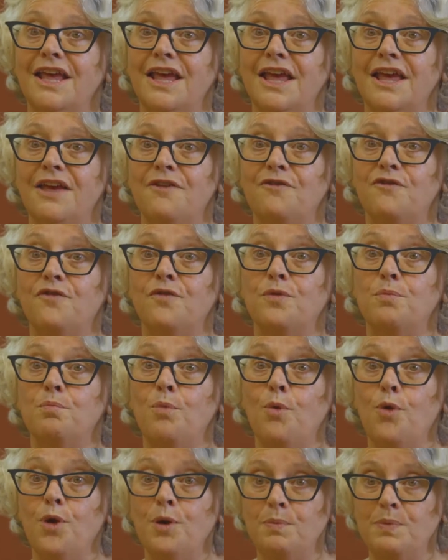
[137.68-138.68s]
If
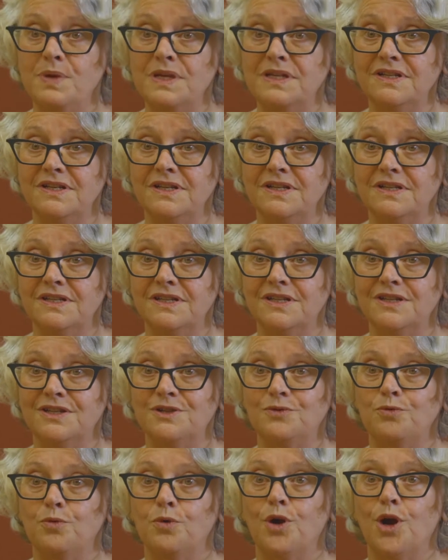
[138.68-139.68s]
more
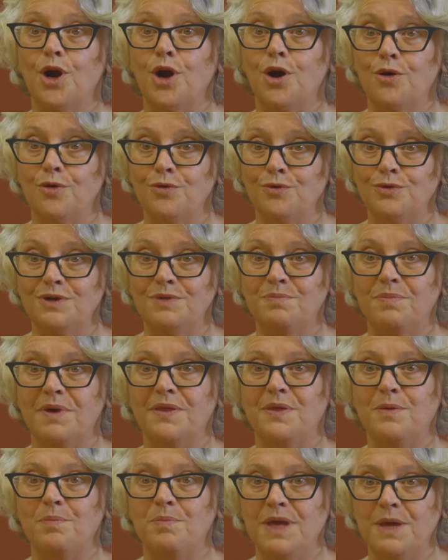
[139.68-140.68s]
businesses were owned by
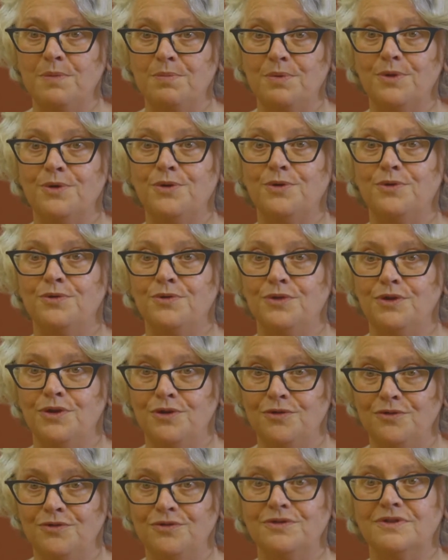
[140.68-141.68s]
the people who
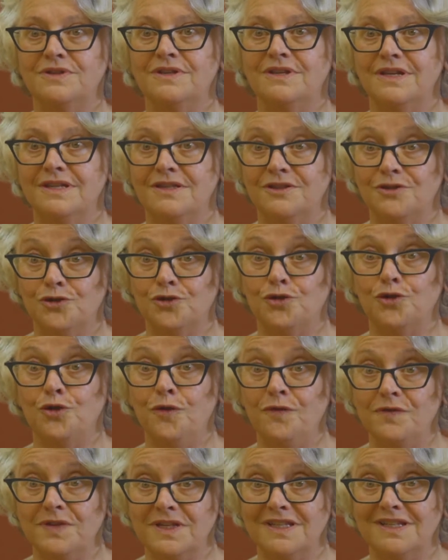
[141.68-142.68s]
use its
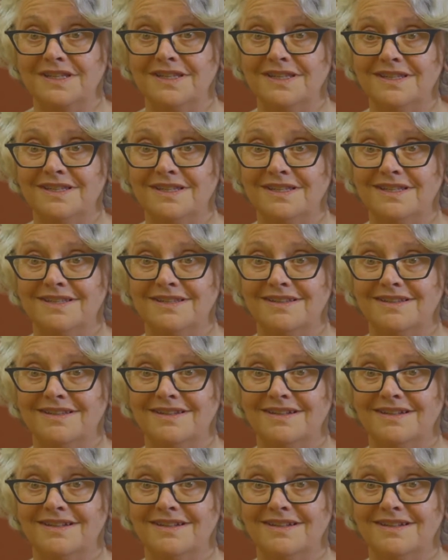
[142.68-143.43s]
services,